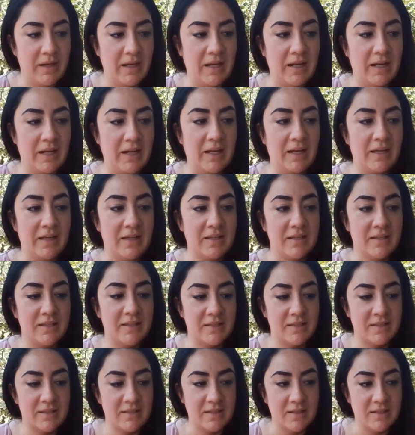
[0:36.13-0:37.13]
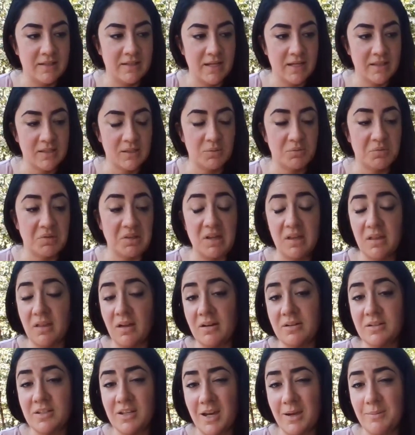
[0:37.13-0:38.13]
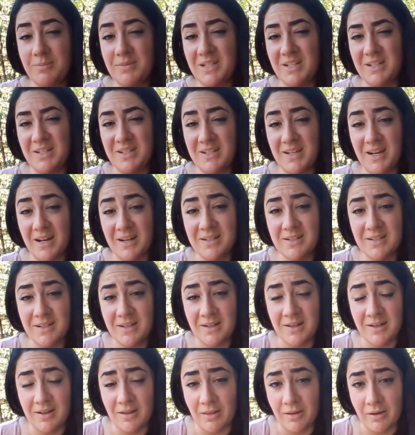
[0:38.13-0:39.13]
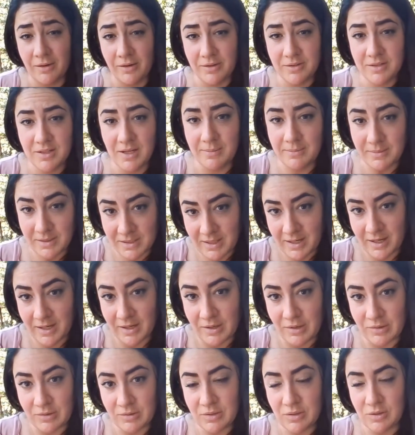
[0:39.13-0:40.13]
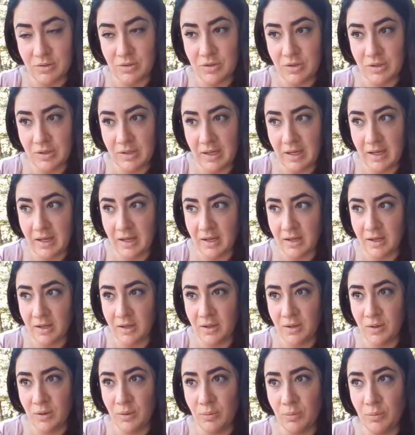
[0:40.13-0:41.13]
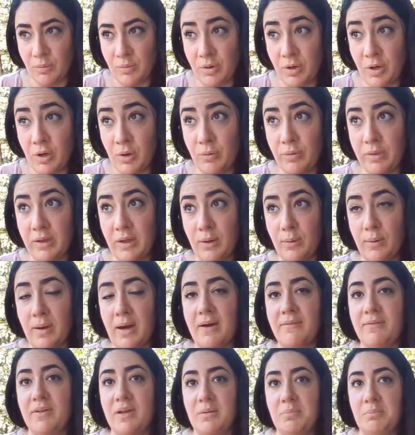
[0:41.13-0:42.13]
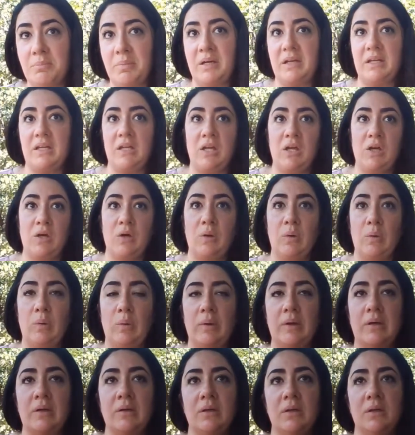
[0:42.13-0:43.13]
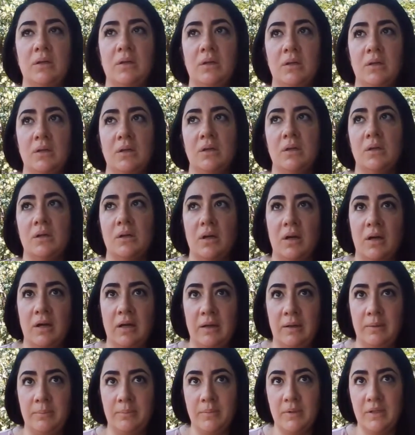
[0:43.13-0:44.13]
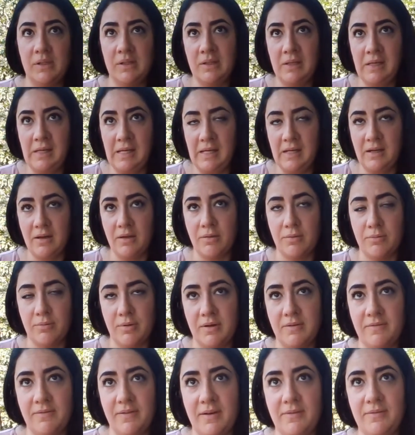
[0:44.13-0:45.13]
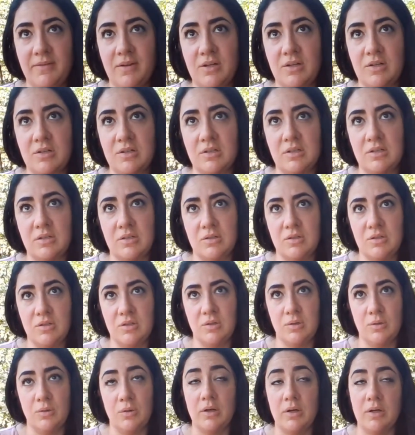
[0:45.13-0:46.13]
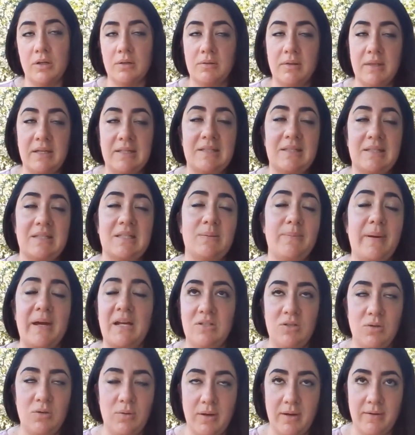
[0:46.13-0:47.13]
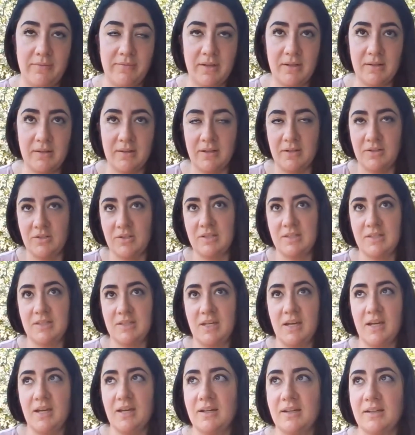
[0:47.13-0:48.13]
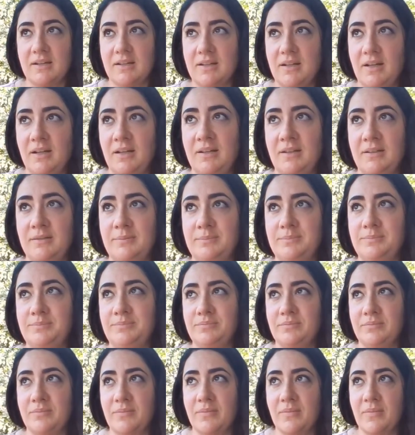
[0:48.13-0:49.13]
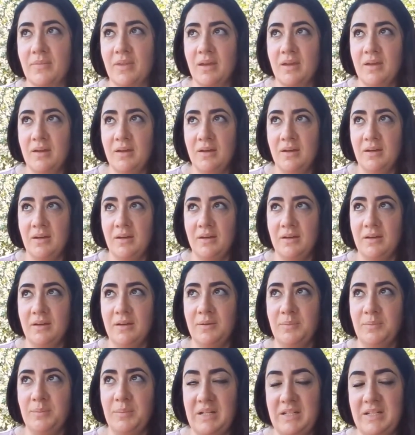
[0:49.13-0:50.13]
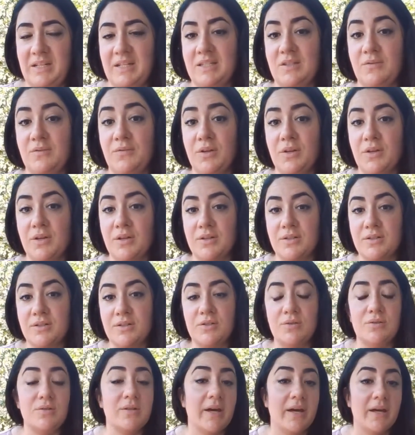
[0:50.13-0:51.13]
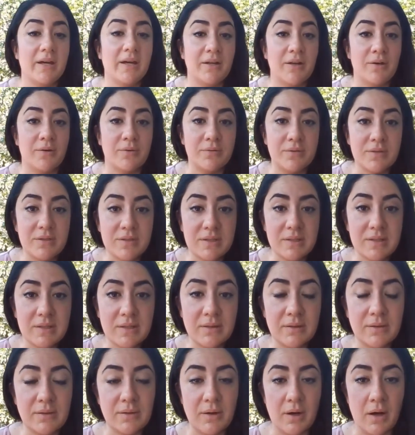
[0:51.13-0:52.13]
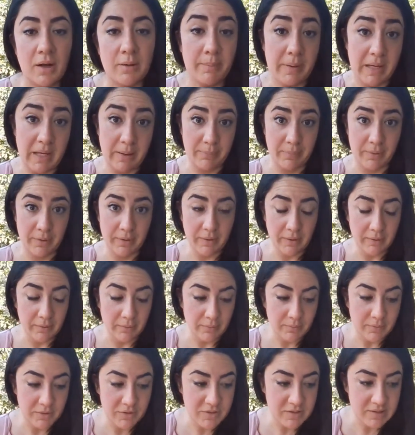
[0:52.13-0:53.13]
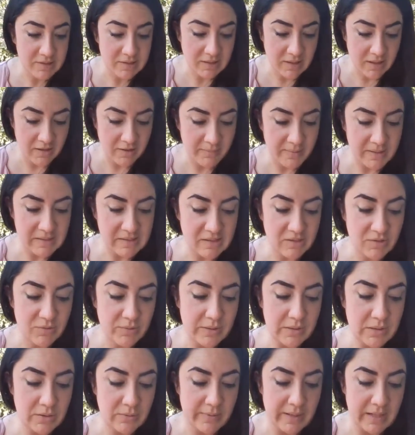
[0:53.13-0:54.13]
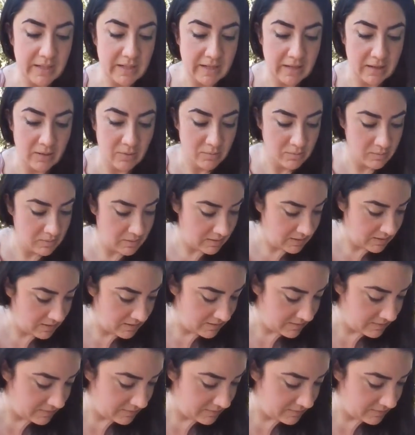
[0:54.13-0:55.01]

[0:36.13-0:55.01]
It takes a really long time to detect and a longer time to diagnose. Usually you know that you have it, but you need 3 to 5 years or they suspect you have it, I should say. But it takes a few years to diagnose on paper, which is kind of my situation right now.